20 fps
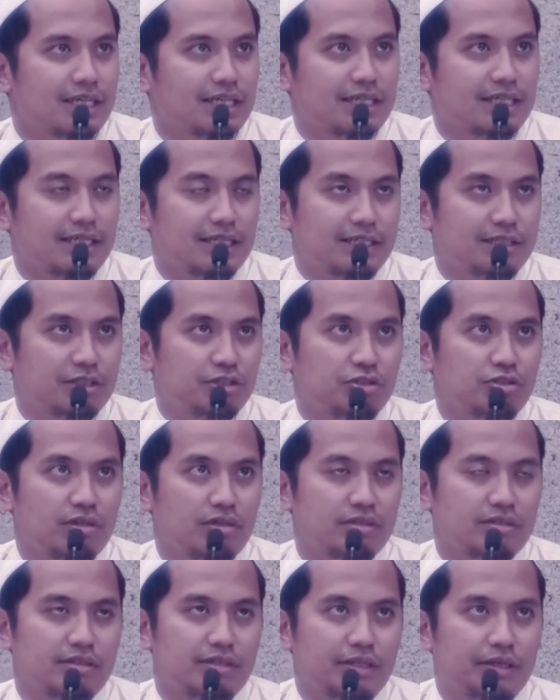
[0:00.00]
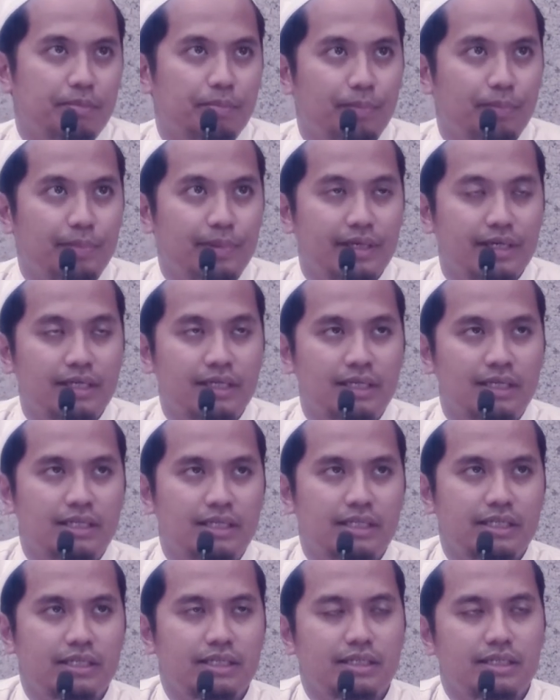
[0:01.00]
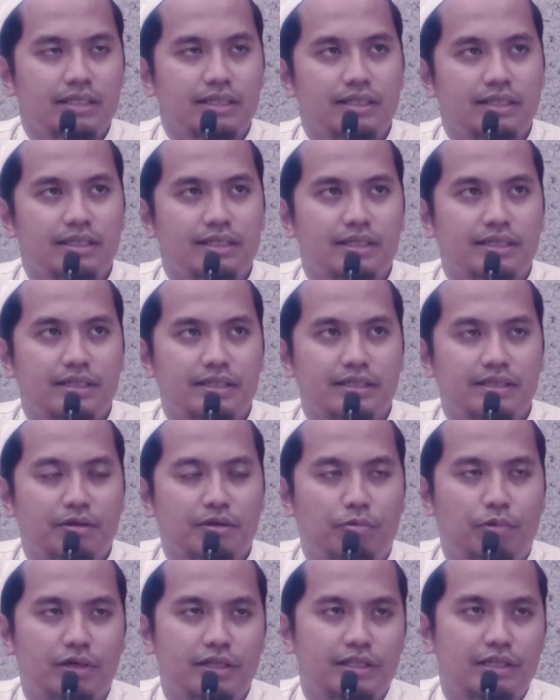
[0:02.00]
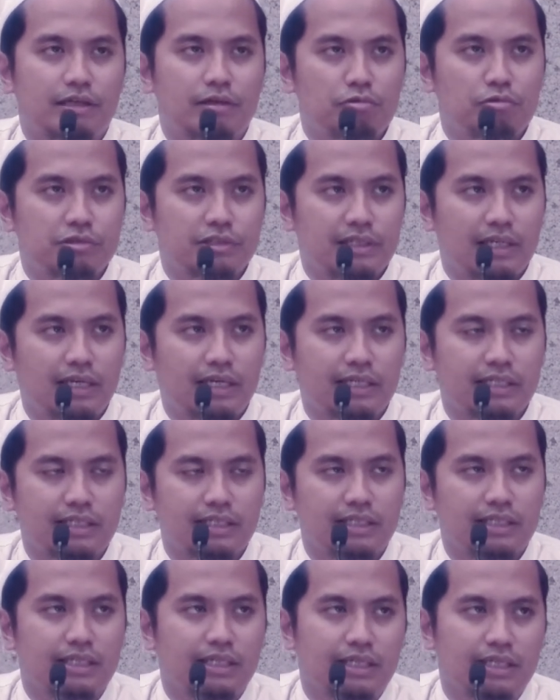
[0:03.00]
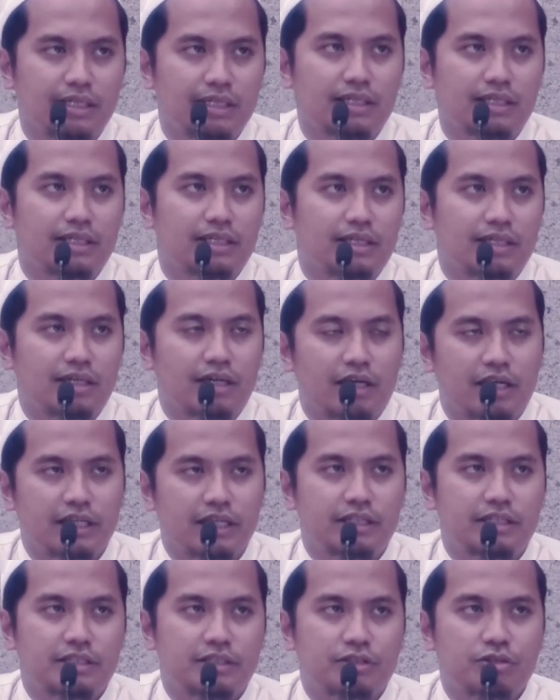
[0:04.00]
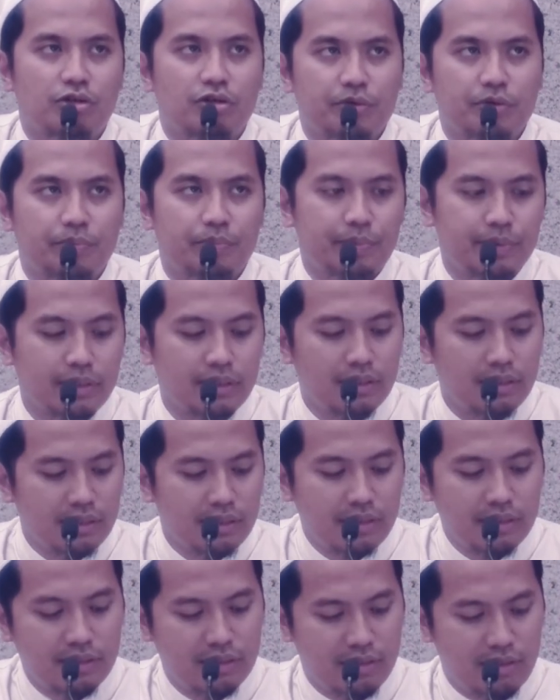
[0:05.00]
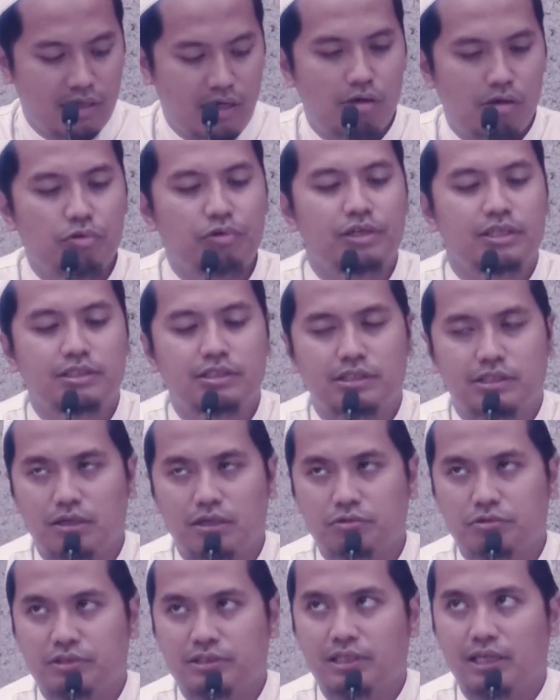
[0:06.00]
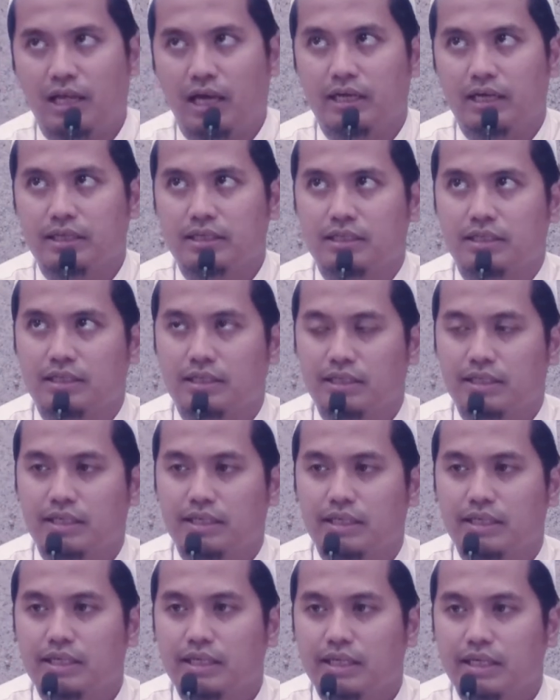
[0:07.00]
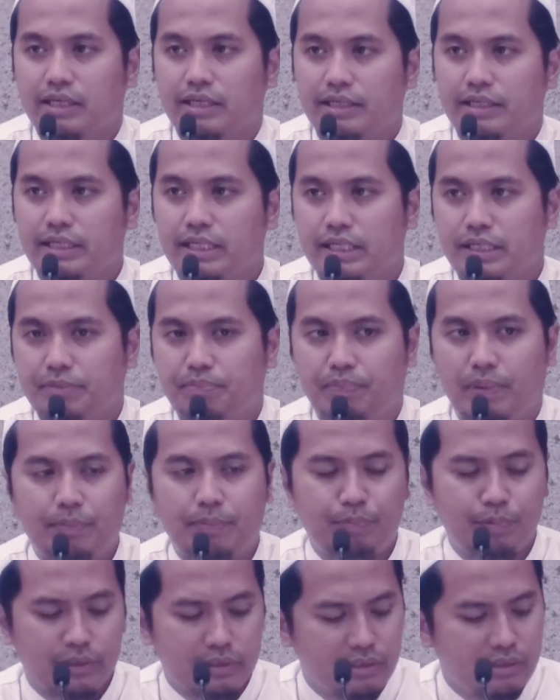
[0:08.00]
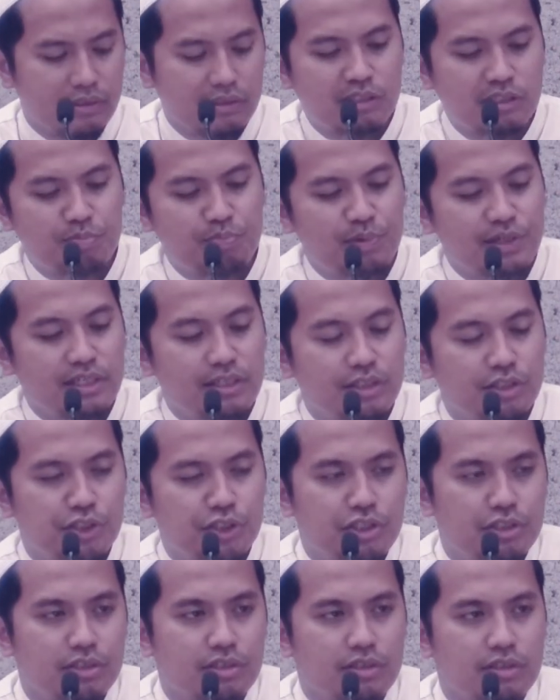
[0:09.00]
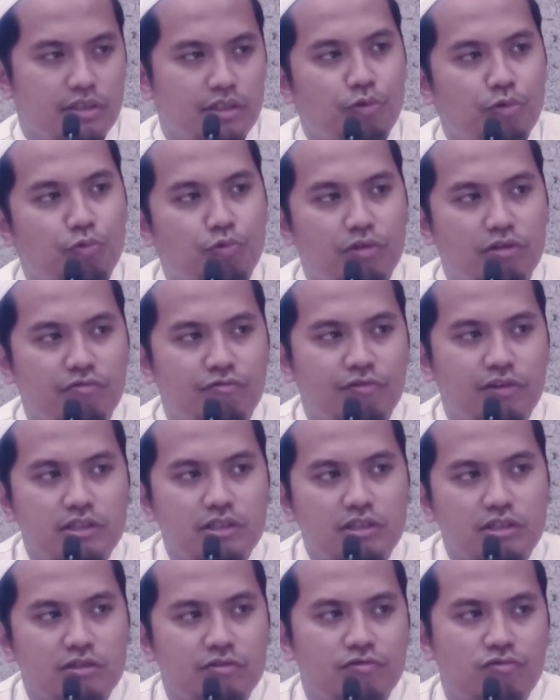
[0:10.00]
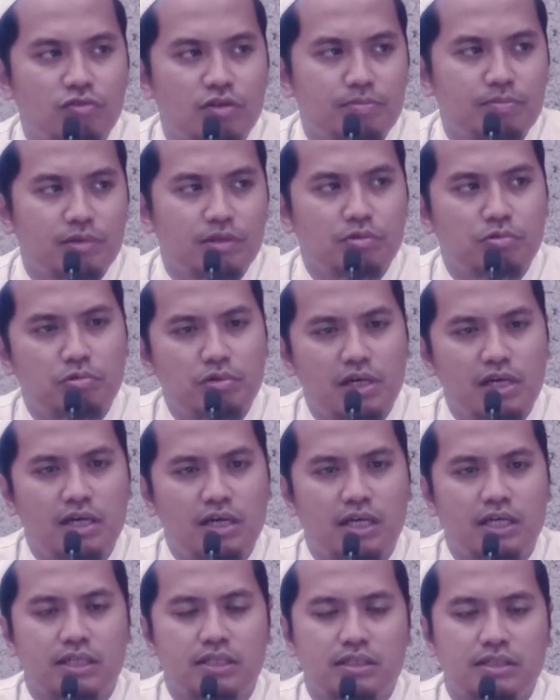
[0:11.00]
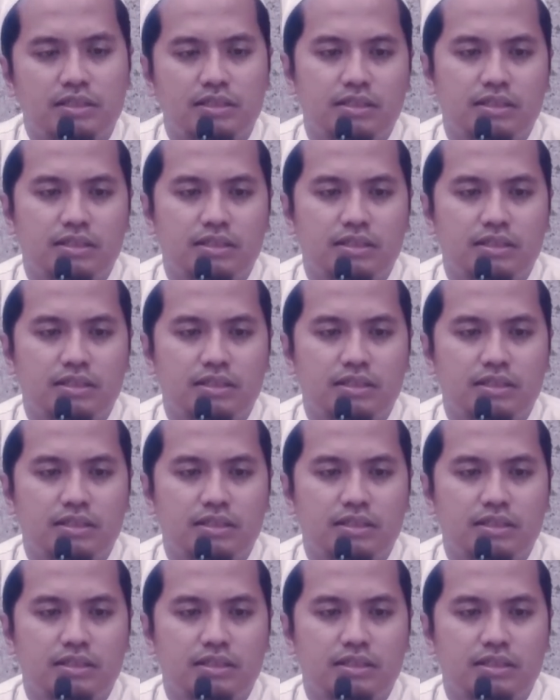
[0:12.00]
It is not merely what he looks like. It is not merely how he sounds like. He peppers his speech with verses from the Quran.